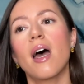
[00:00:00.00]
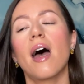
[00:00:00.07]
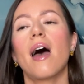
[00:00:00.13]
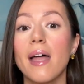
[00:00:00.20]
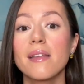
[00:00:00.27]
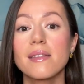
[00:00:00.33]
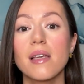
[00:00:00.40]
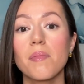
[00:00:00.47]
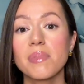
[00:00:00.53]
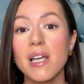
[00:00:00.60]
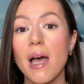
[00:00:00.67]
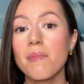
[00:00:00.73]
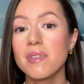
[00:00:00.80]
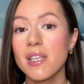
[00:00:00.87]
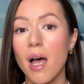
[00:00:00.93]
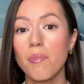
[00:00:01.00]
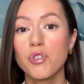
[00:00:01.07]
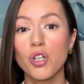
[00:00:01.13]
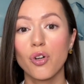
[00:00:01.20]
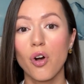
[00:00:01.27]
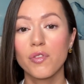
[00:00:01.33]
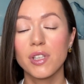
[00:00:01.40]
And sometimes
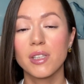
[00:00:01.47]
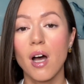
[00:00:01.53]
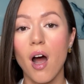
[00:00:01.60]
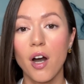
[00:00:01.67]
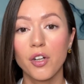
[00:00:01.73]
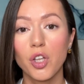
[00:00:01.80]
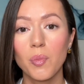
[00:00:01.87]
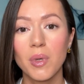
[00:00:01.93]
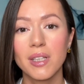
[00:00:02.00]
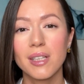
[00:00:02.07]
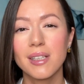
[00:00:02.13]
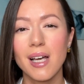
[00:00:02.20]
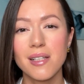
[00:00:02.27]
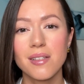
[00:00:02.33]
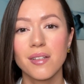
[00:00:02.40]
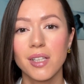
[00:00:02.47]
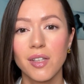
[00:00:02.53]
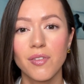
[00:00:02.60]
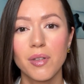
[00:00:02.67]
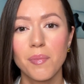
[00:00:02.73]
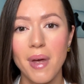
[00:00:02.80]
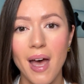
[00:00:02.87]
subject of that argument, it doesn't
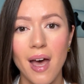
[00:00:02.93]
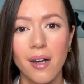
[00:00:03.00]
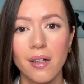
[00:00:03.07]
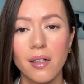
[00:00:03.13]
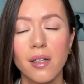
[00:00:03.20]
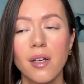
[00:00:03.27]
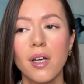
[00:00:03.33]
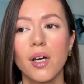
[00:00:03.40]
even matter.